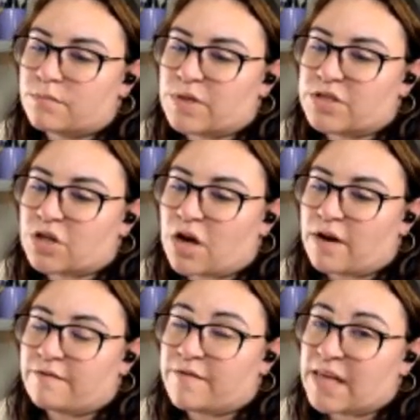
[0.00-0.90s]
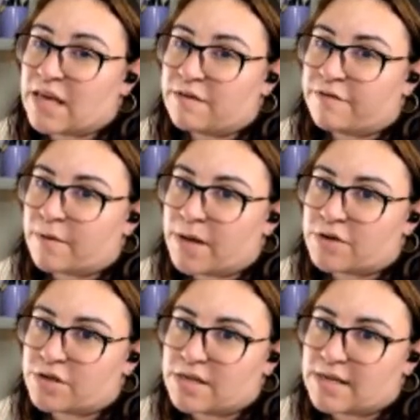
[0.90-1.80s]
We saw V from
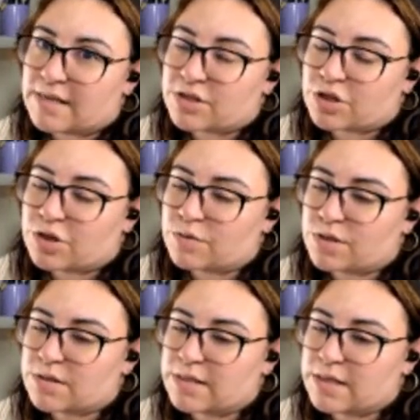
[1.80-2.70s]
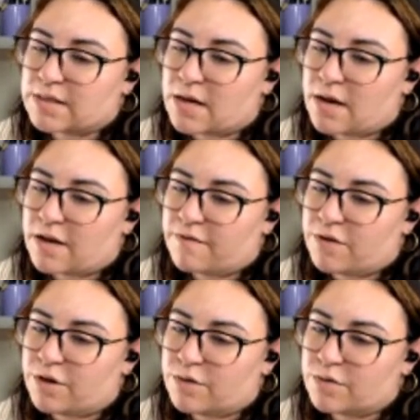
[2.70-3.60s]
Under the Desk News on TikTok. If
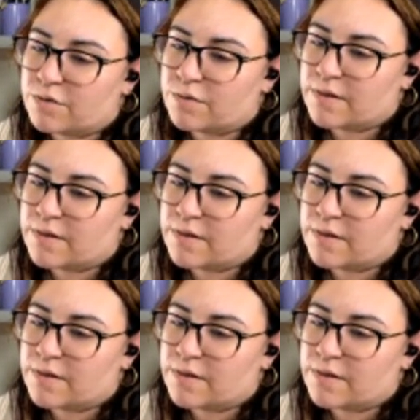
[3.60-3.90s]
you know who